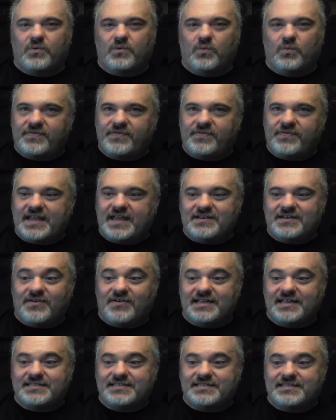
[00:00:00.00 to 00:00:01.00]
what that
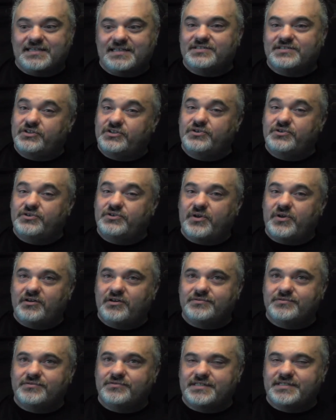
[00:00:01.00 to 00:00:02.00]
device is and who
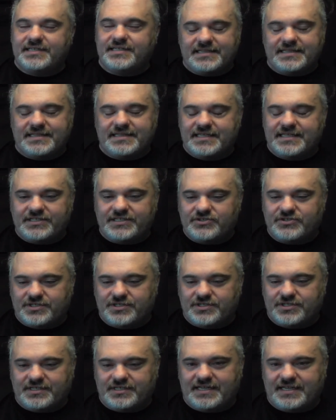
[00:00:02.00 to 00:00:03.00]
owns it, then you
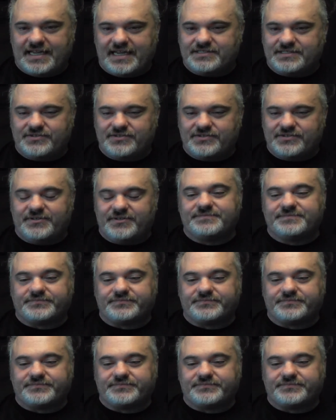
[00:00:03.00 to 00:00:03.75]
shouldn't connect to it.